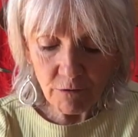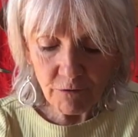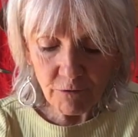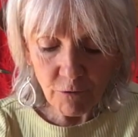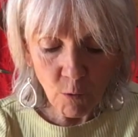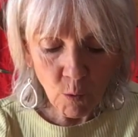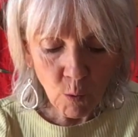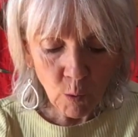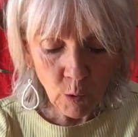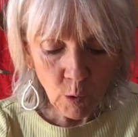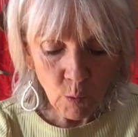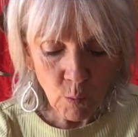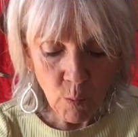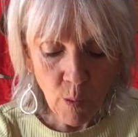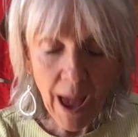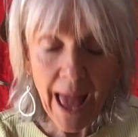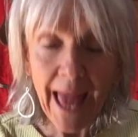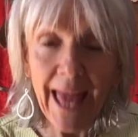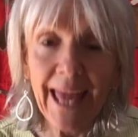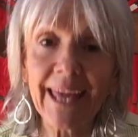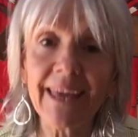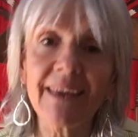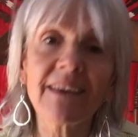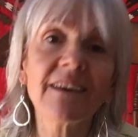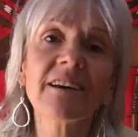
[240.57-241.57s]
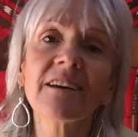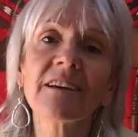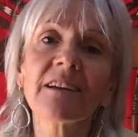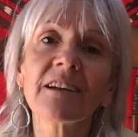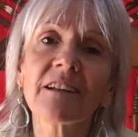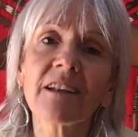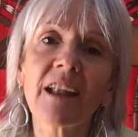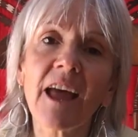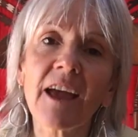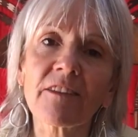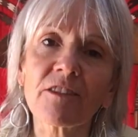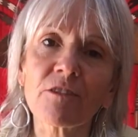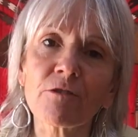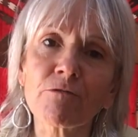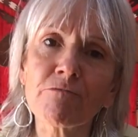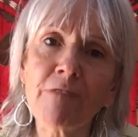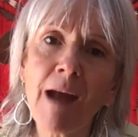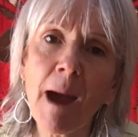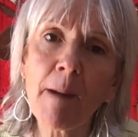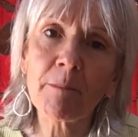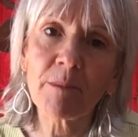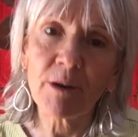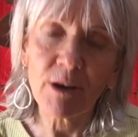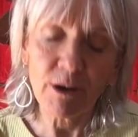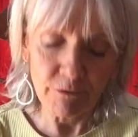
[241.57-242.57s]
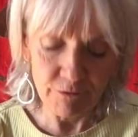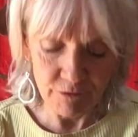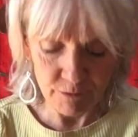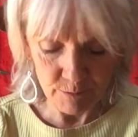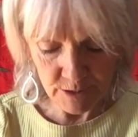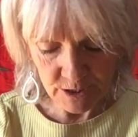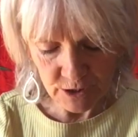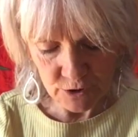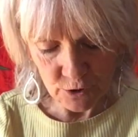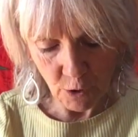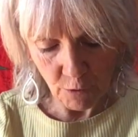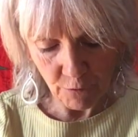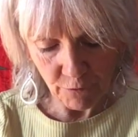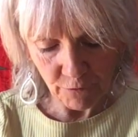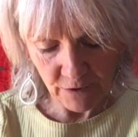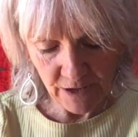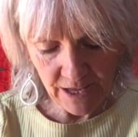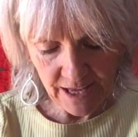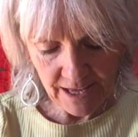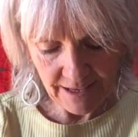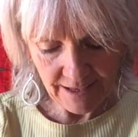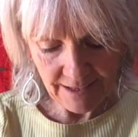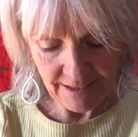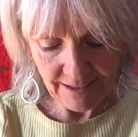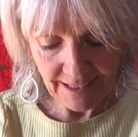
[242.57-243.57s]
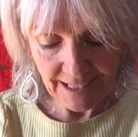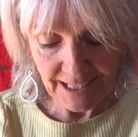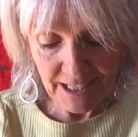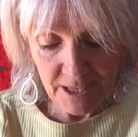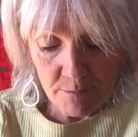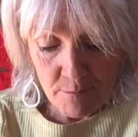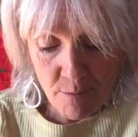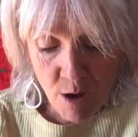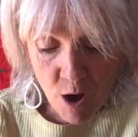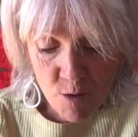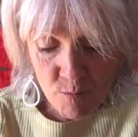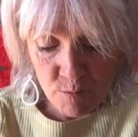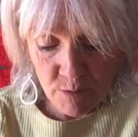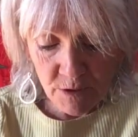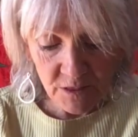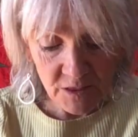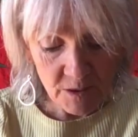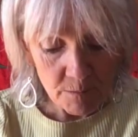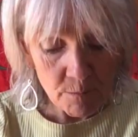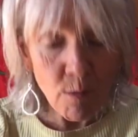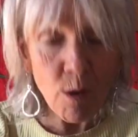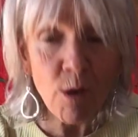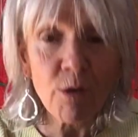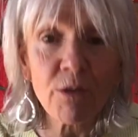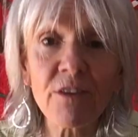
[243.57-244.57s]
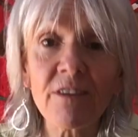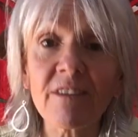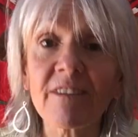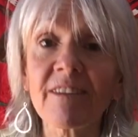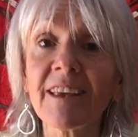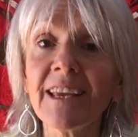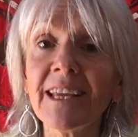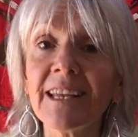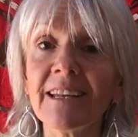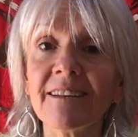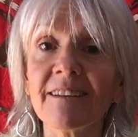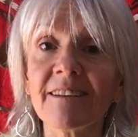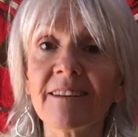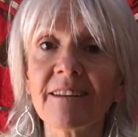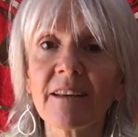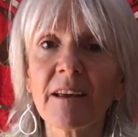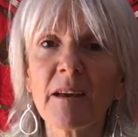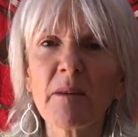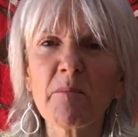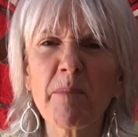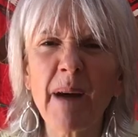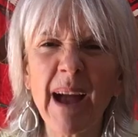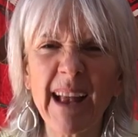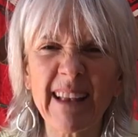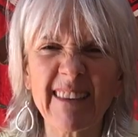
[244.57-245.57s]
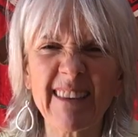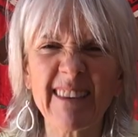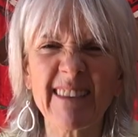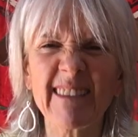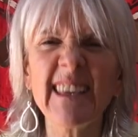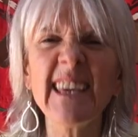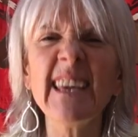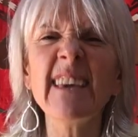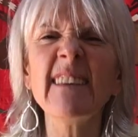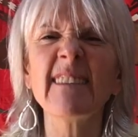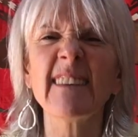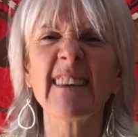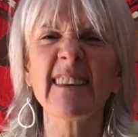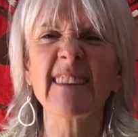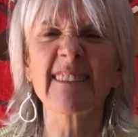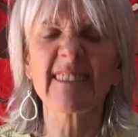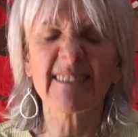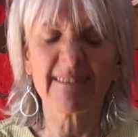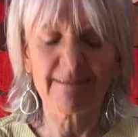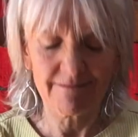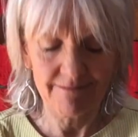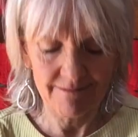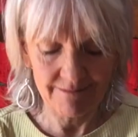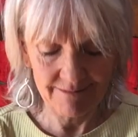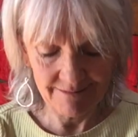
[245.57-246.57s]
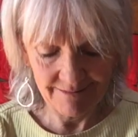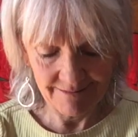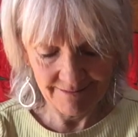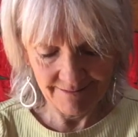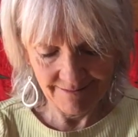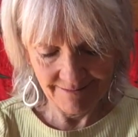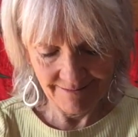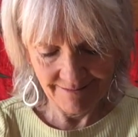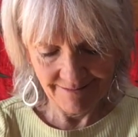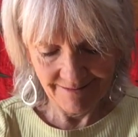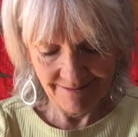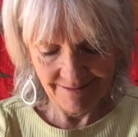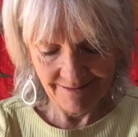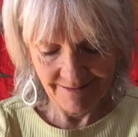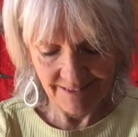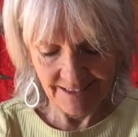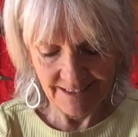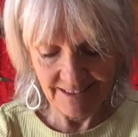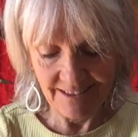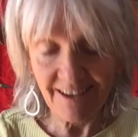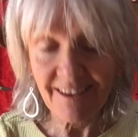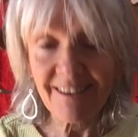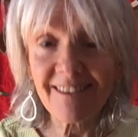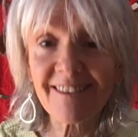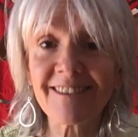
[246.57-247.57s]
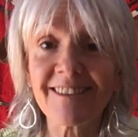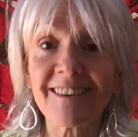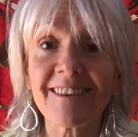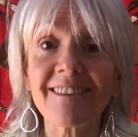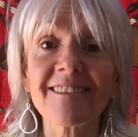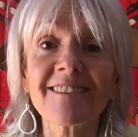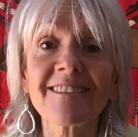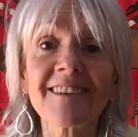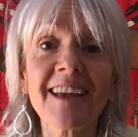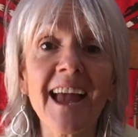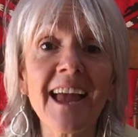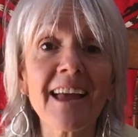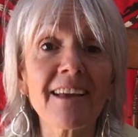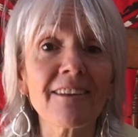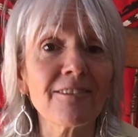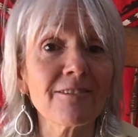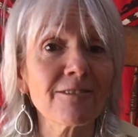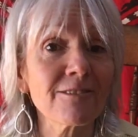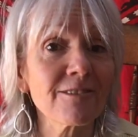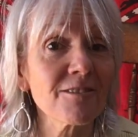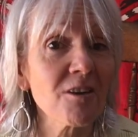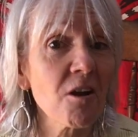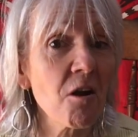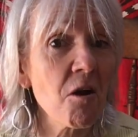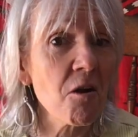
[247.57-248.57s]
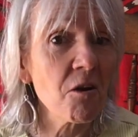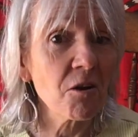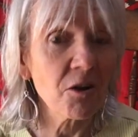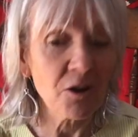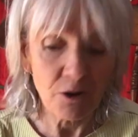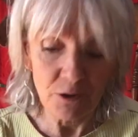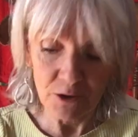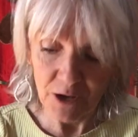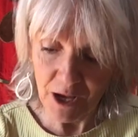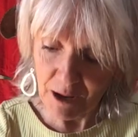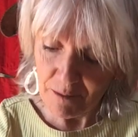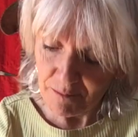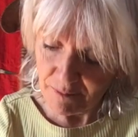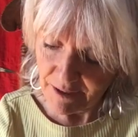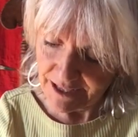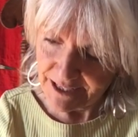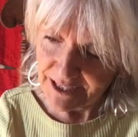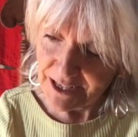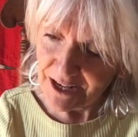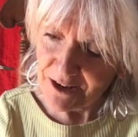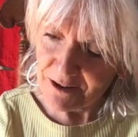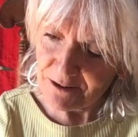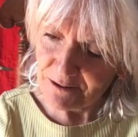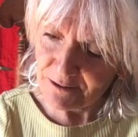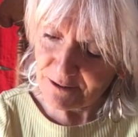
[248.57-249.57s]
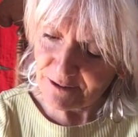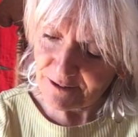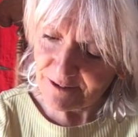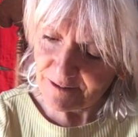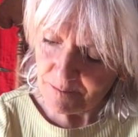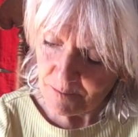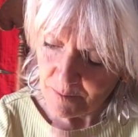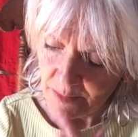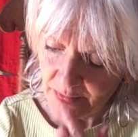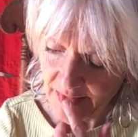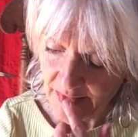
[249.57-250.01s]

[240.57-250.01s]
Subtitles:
fall away like the wrapper from a toffee. In a moment the moth is eaten. Bat sneezes. The dusty scales got up her nose.